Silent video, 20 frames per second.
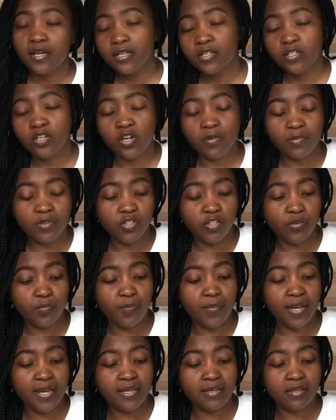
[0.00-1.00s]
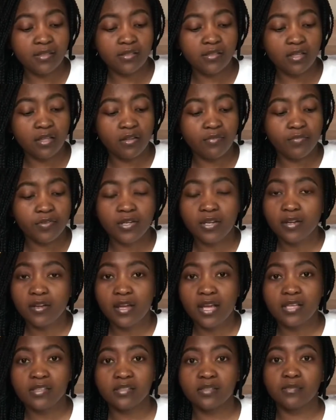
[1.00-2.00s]
commercial bank in South Africa
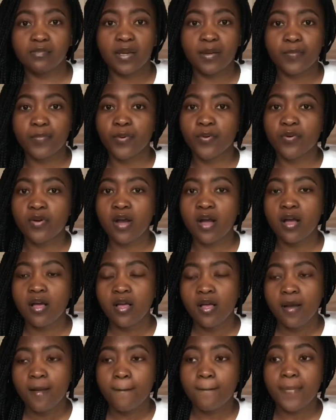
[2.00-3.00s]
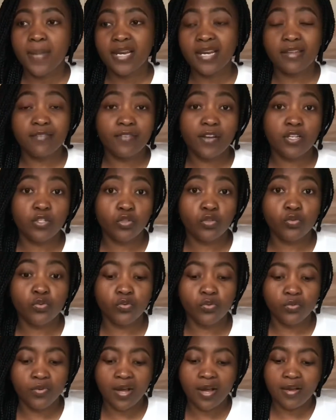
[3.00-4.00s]
as my broker, but if I
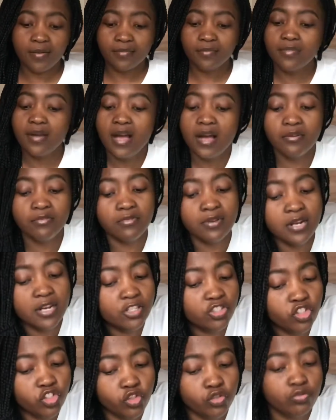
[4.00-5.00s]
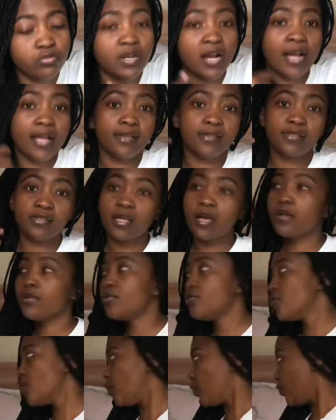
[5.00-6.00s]
do, I will let you guys
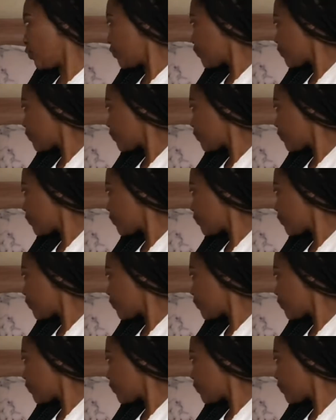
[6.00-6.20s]
know.